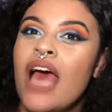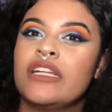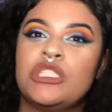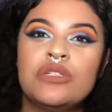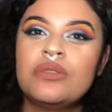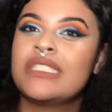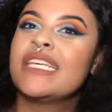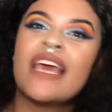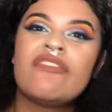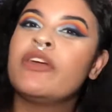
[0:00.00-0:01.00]

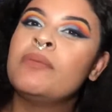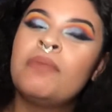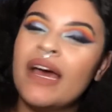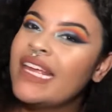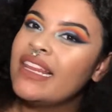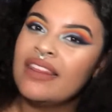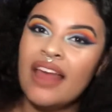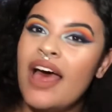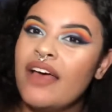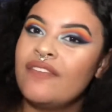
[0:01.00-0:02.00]
juicy, everybody
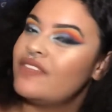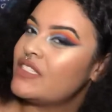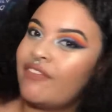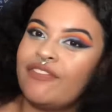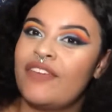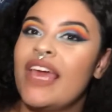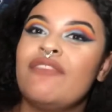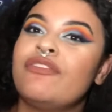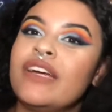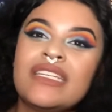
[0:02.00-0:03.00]
loves
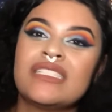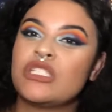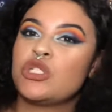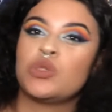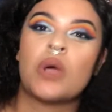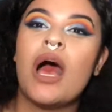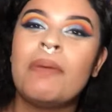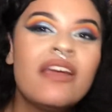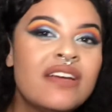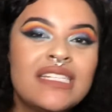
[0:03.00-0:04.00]
favorite
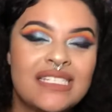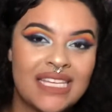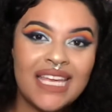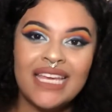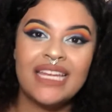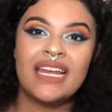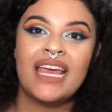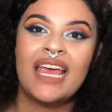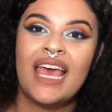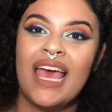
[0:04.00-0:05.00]
strawberry seed,
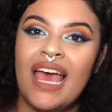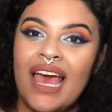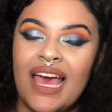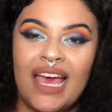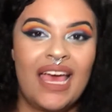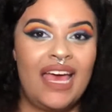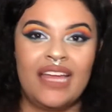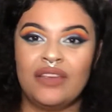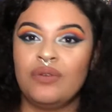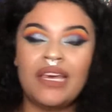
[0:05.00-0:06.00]

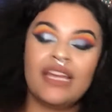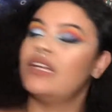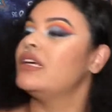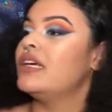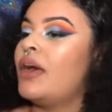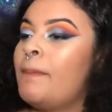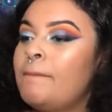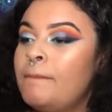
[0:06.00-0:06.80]
and you get a